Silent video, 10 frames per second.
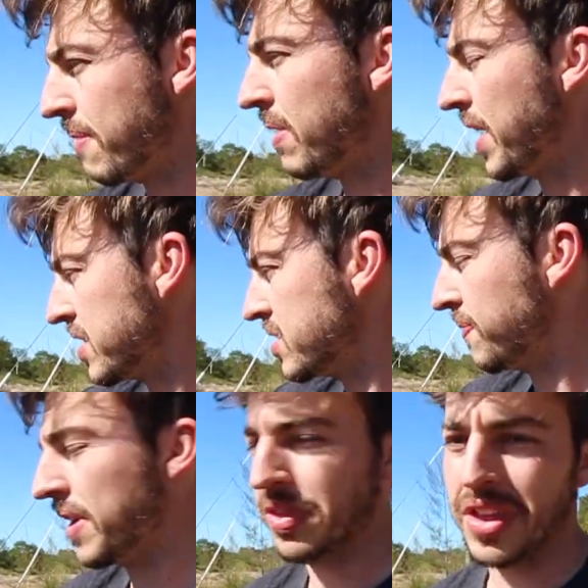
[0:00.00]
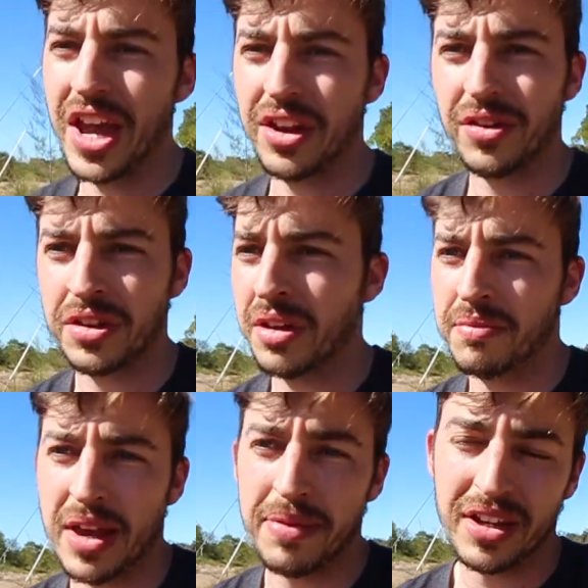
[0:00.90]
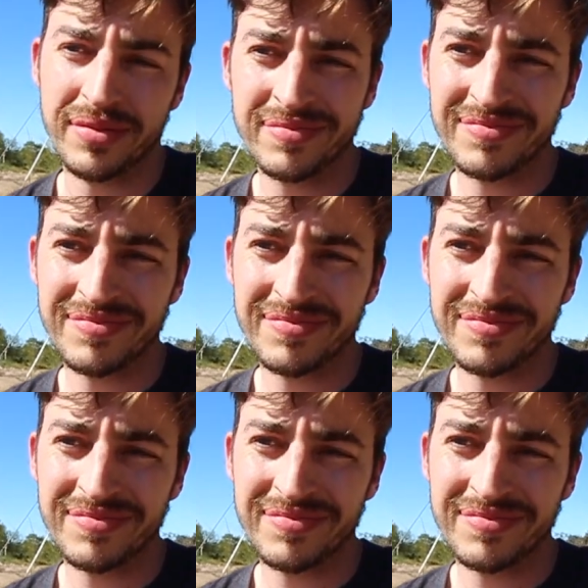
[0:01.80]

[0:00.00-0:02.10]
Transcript: unplug it, stuff like that, you're looking at maybe